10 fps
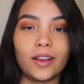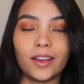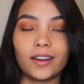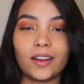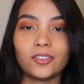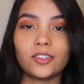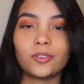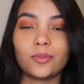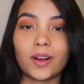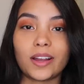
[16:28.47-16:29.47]
Okay, not
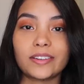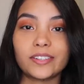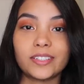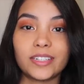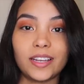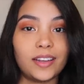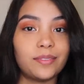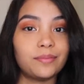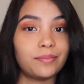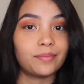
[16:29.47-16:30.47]
sure what I just
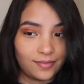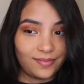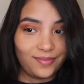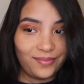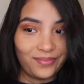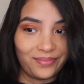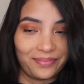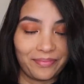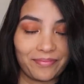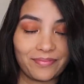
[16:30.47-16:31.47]
did,
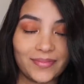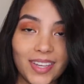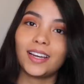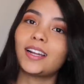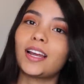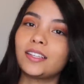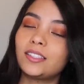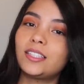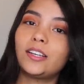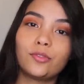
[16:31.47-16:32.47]
and I
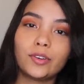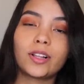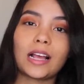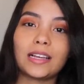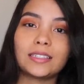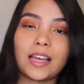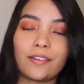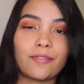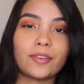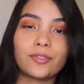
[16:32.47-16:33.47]
did realize
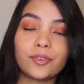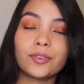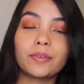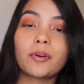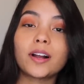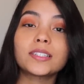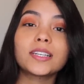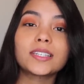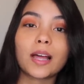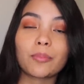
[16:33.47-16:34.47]
halfway through the
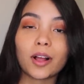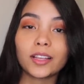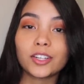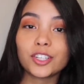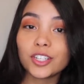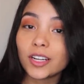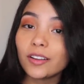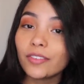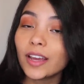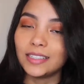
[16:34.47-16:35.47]
process I probably should
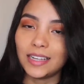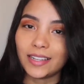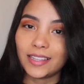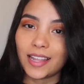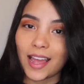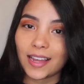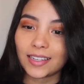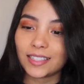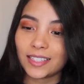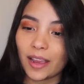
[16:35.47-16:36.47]
have done
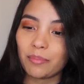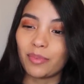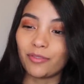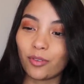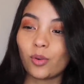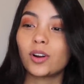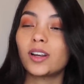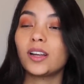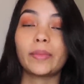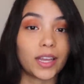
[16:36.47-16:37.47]
that step
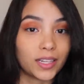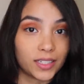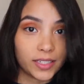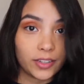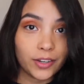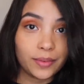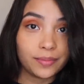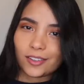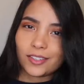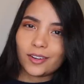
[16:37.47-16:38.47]
before my concealer.
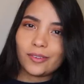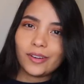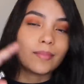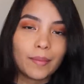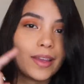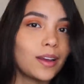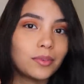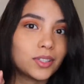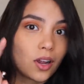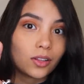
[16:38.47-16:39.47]
Also, my makeup
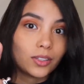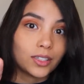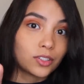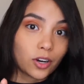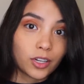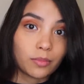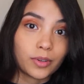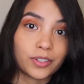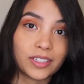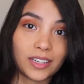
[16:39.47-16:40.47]
does not look this dark in
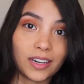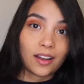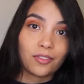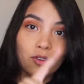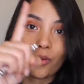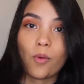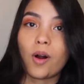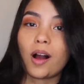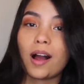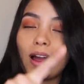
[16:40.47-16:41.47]
person. I don't know
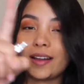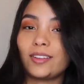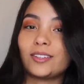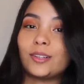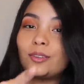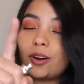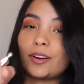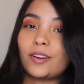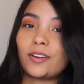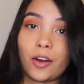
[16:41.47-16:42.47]
why it looks so
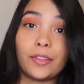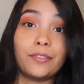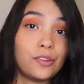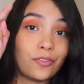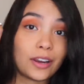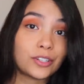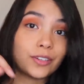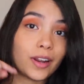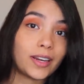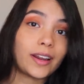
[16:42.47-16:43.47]
dark on the
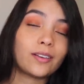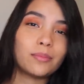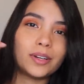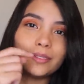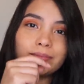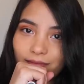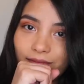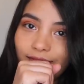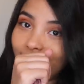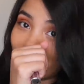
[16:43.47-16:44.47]
viewfinder right now, but
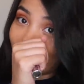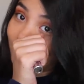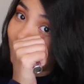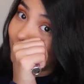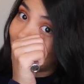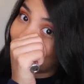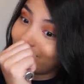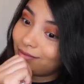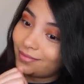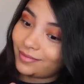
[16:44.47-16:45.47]
it
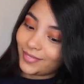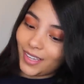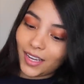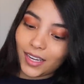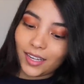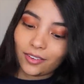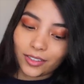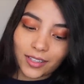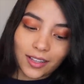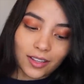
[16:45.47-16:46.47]
don't
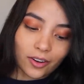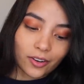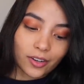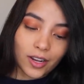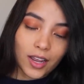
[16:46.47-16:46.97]
look that dark.